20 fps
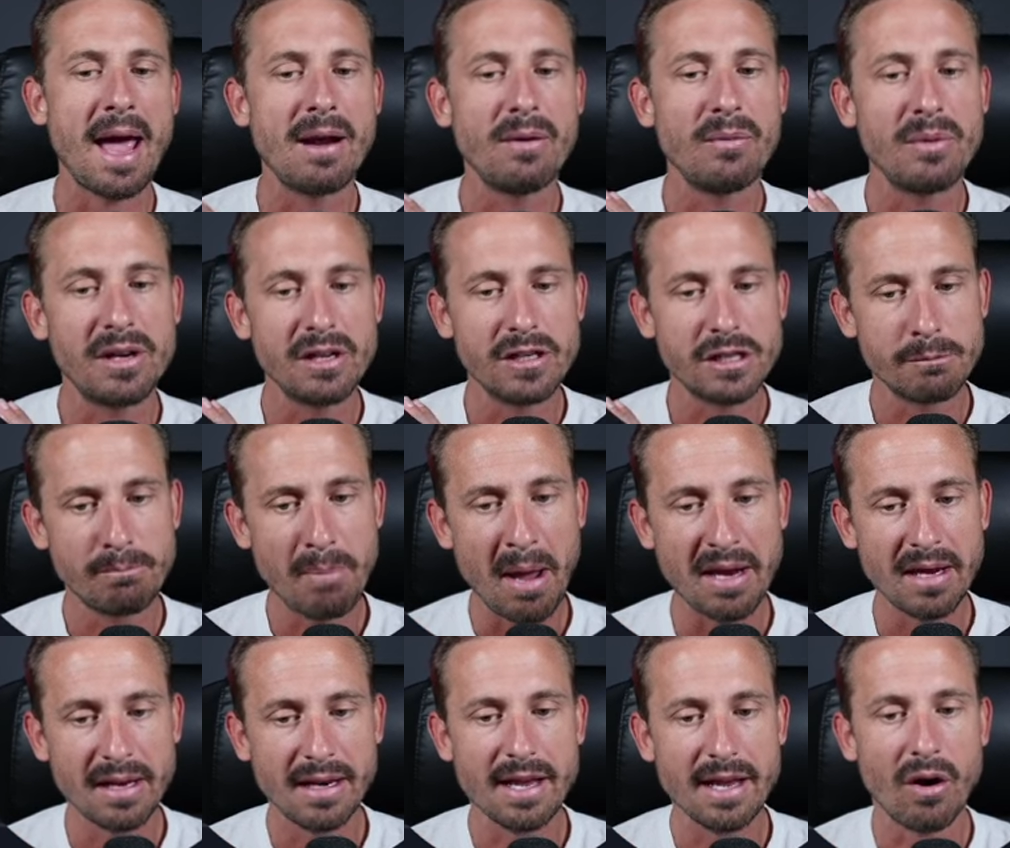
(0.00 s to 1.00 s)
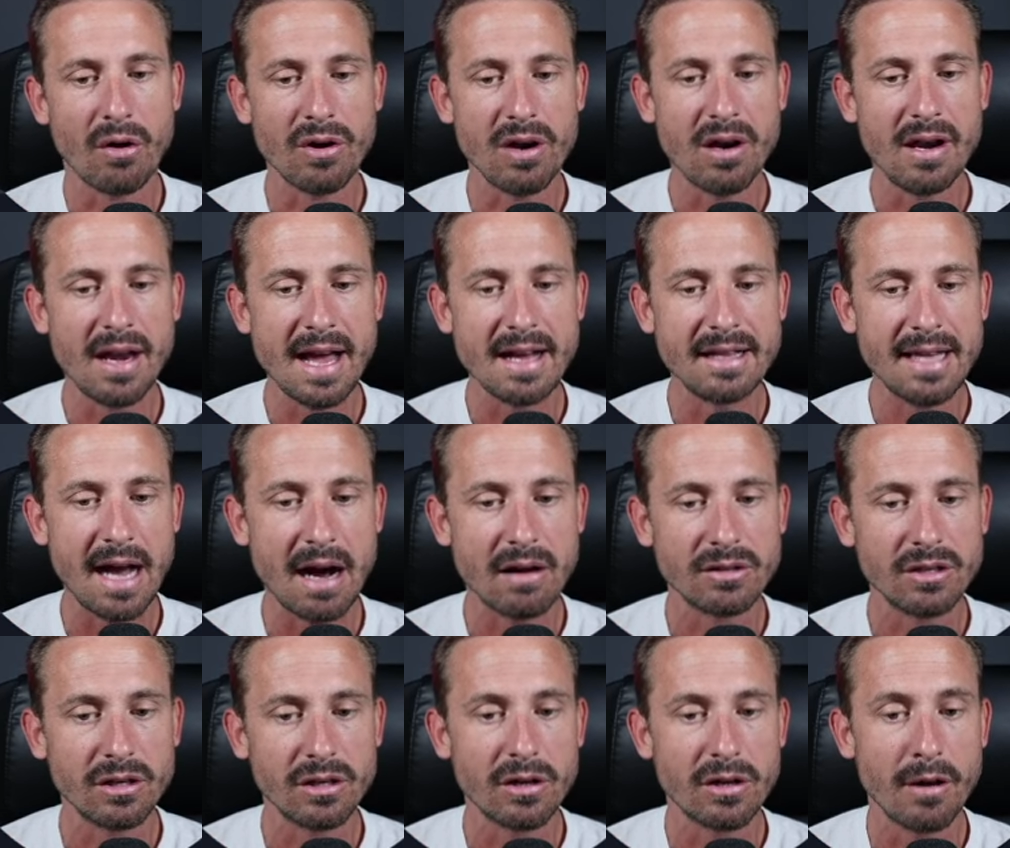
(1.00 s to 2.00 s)
and we could speculate on a leg
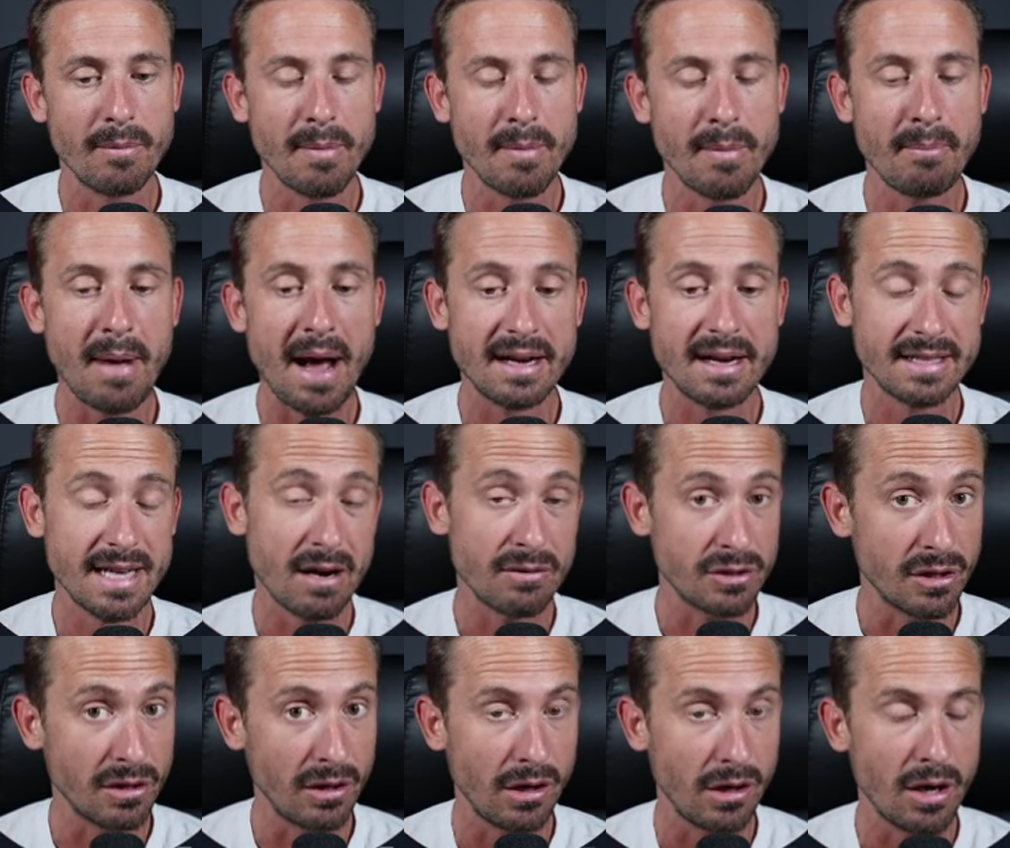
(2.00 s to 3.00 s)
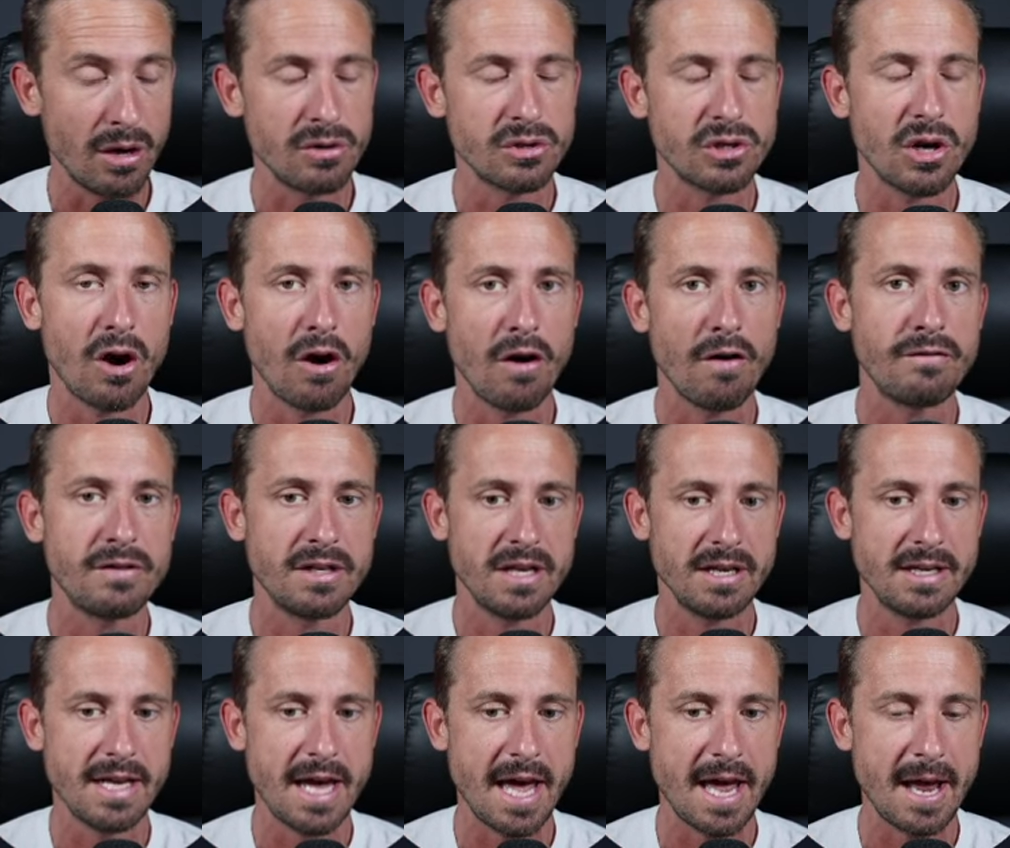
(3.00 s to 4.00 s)
down to coming back down to the lows of
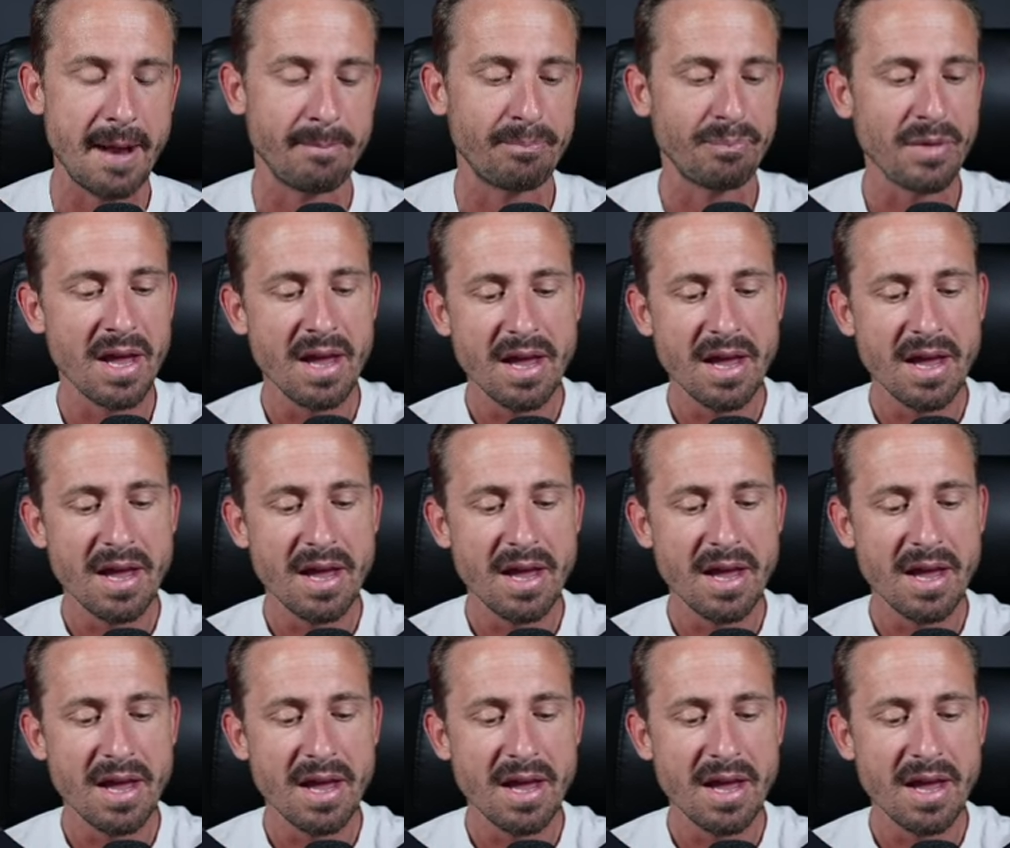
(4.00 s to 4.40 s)
today